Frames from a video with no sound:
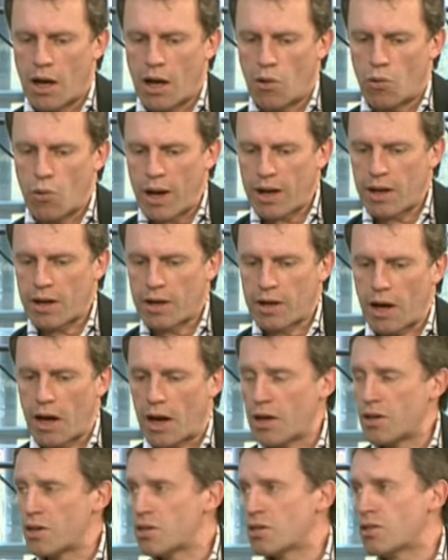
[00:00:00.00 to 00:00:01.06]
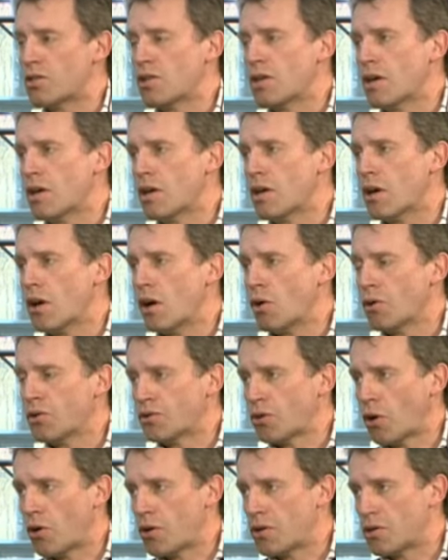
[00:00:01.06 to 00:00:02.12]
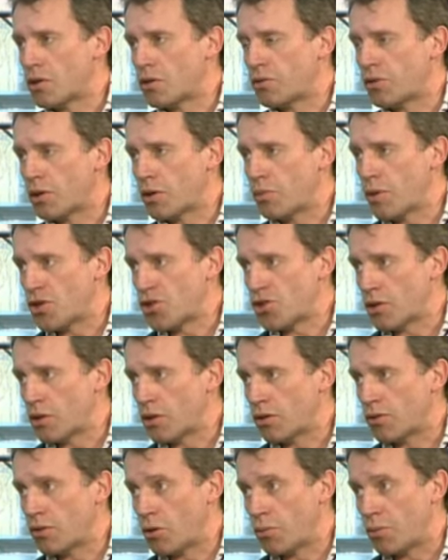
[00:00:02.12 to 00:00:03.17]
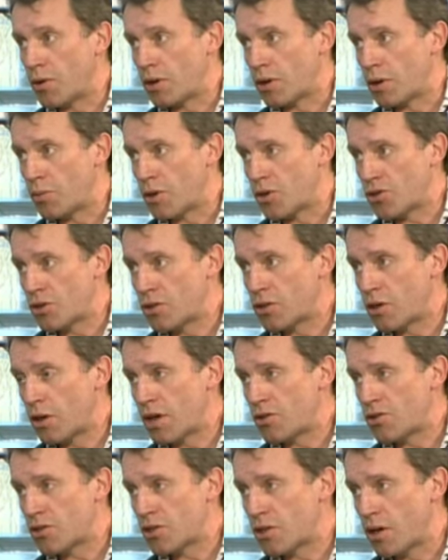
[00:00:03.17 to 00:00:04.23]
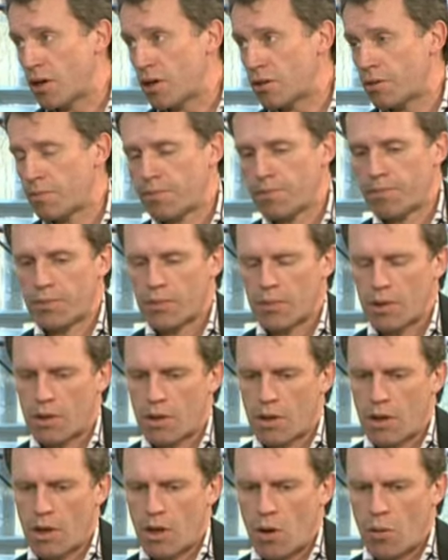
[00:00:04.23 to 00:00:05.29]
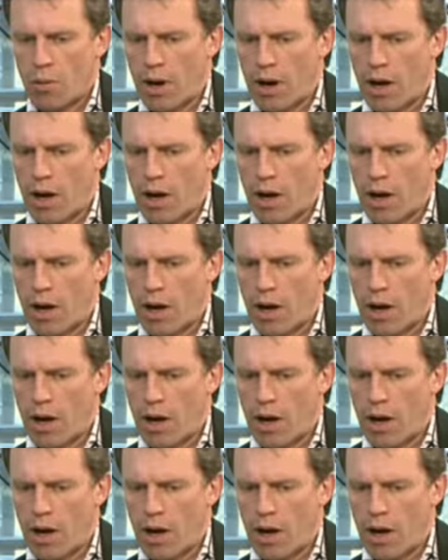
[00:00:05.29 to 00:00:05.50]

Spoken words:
recognise the authority of the Commission, the European Commission, to legislate. Well,